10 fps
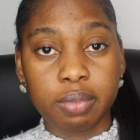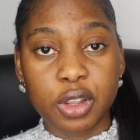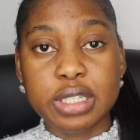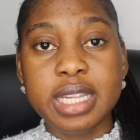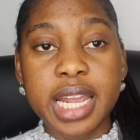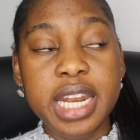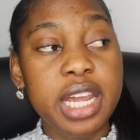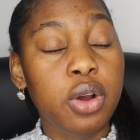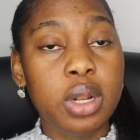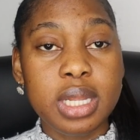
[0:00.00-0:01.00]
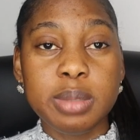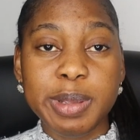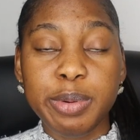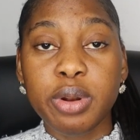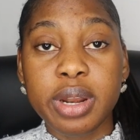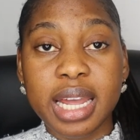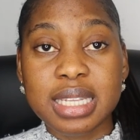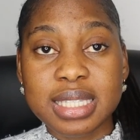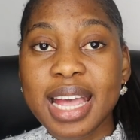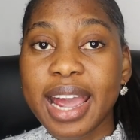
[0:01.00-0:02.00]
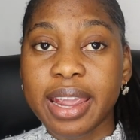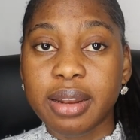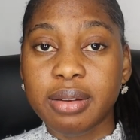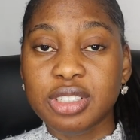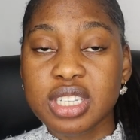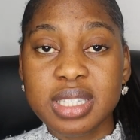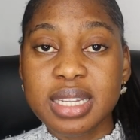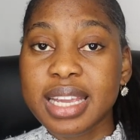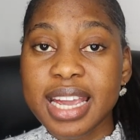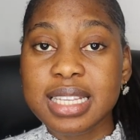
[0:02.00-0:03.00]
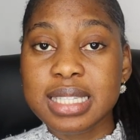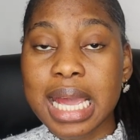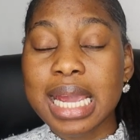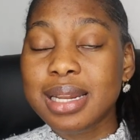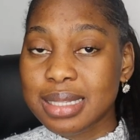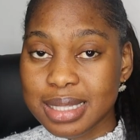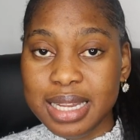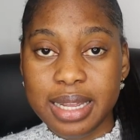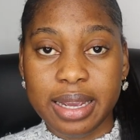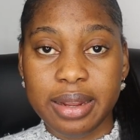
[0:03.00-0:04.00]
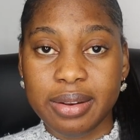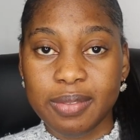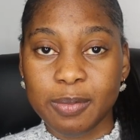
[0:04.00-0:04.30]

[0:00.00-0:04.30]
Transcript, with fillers: because they need all these people on their side just in case it is needed.